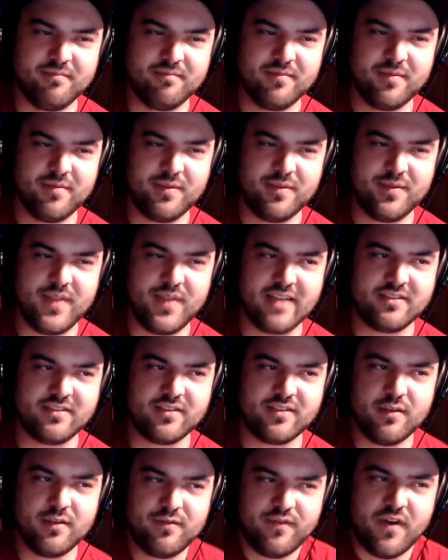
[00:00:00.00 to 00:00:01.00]

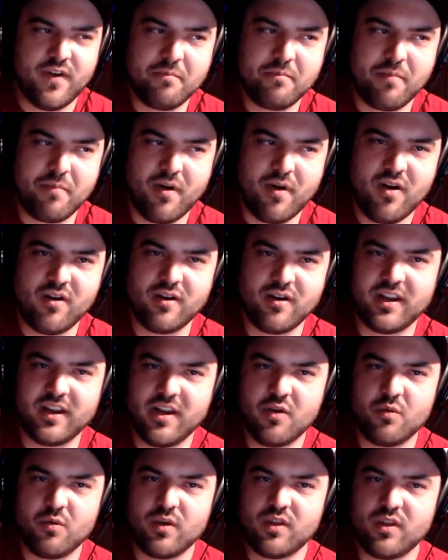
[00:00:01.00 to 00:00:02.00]
that's the fun part,
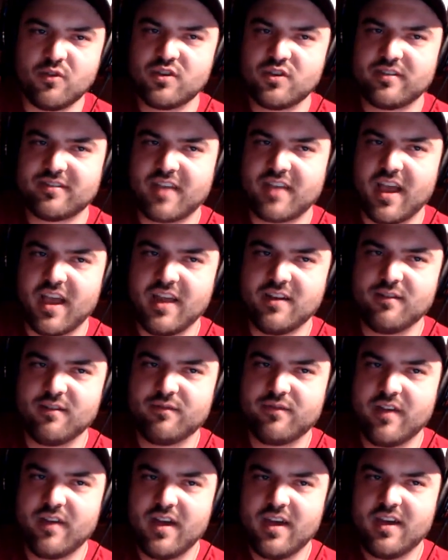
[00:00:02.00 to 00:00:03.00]
when you just kind
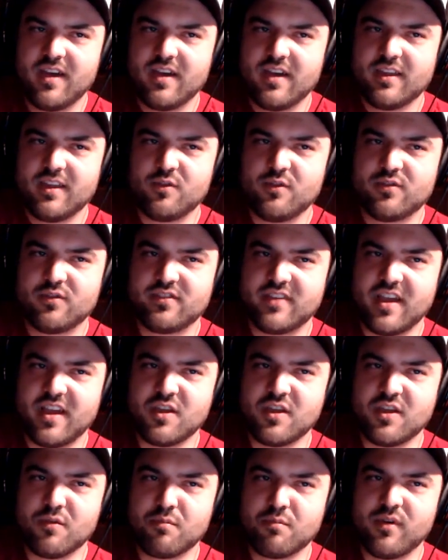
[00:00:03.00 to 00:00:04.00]
of you set
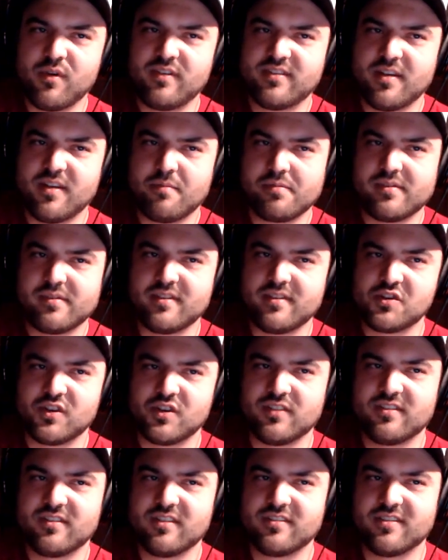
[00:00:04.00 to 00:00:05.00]
your
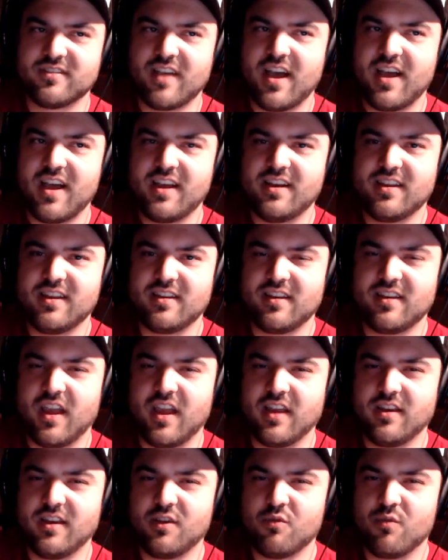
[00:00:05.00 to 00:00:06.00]
presuppositions aside and
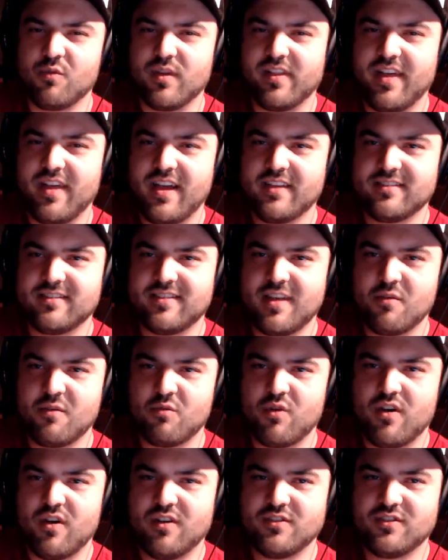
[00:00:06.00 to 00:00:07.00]
you realize that
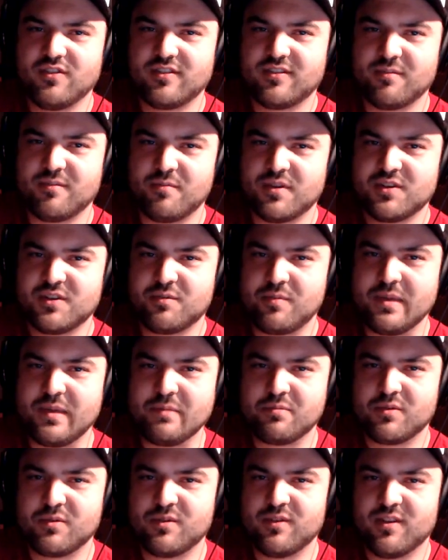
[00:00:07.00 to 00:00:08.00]
we're all just a bunch of
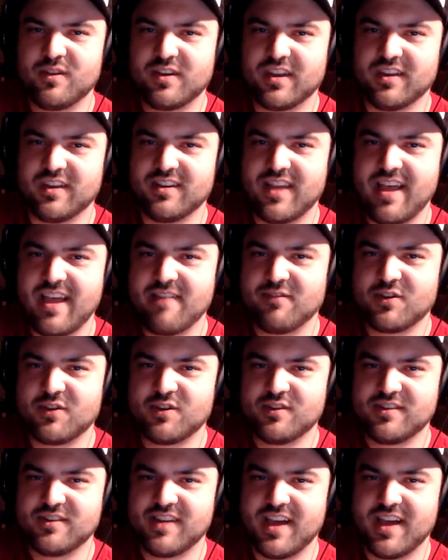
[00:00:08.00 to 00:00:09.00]
people looking to have a
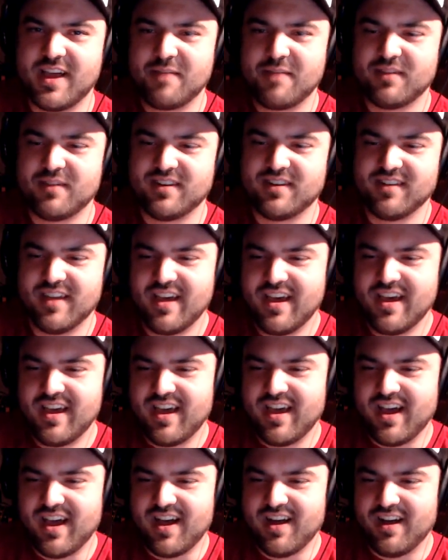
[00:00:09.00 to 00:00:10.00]
good time, and
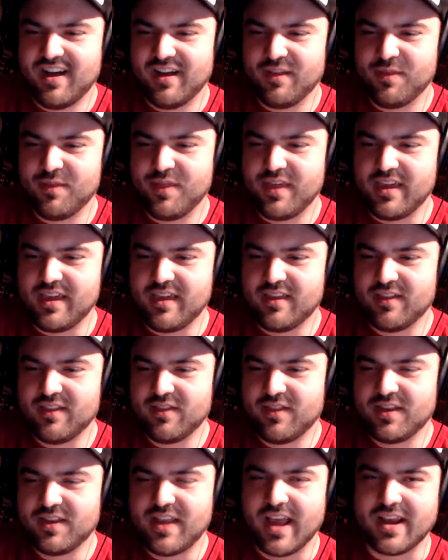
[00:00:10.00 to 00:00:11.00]

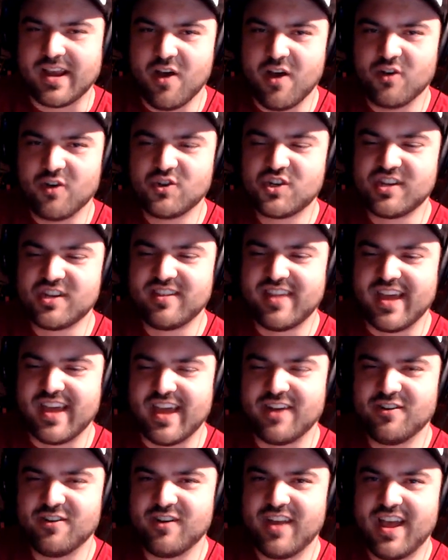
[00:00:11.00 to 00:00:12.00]
the technology, the
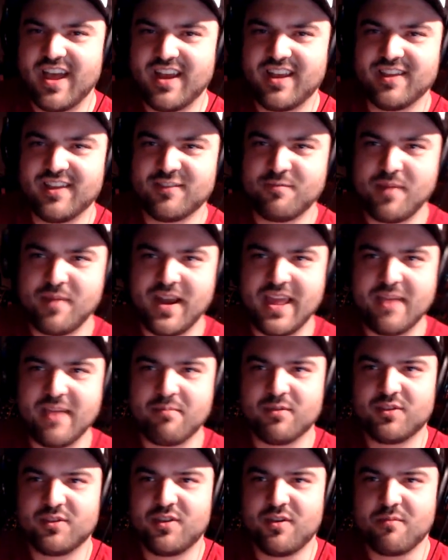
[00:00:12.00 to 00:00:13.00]
internet, has been
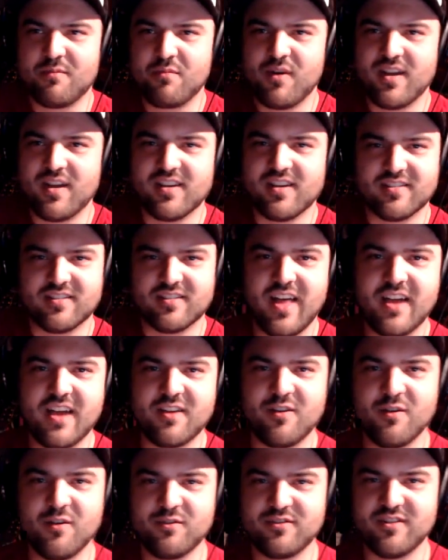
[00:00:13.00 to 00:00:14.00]
able to bring us a lot
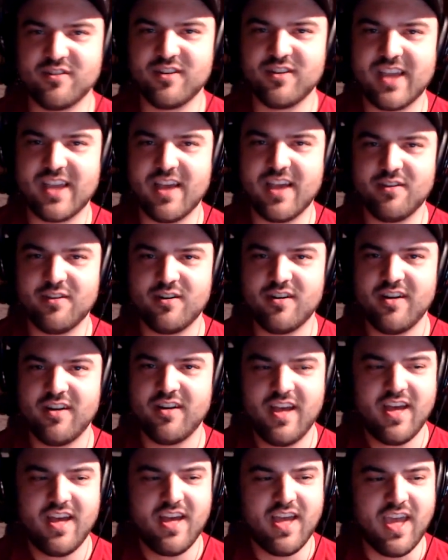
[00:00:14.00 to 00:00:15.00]
closer together.
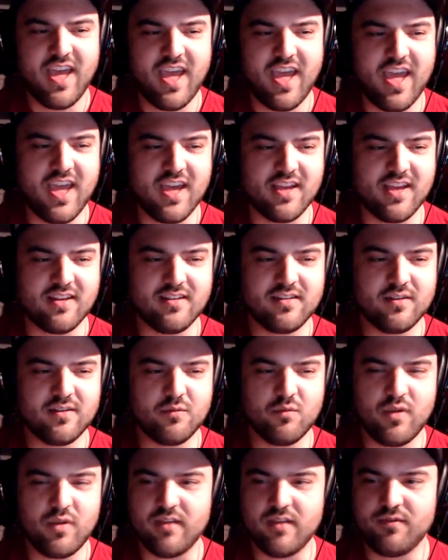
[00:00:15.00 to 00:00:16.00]
And
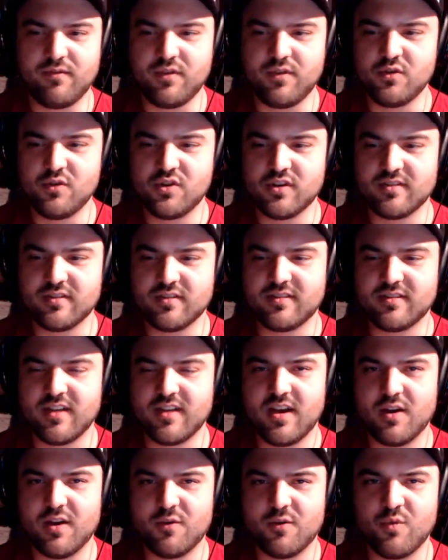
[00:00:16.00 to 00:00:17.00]
if you just
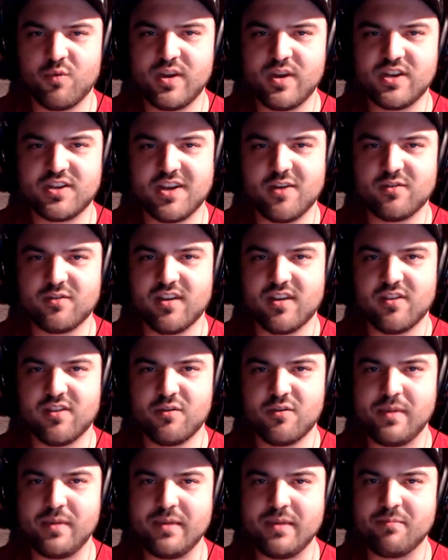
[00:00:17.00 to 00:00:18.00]
reach out to other
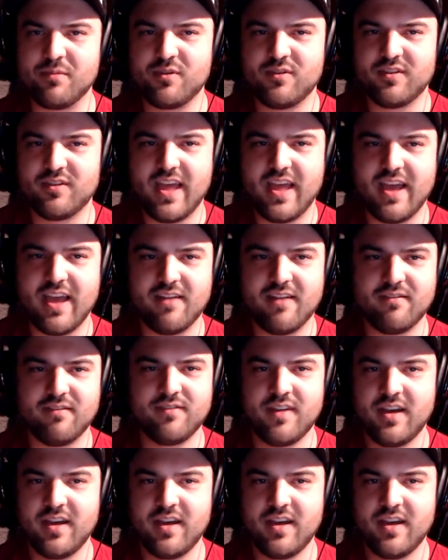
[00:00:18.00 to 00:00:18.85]
people and have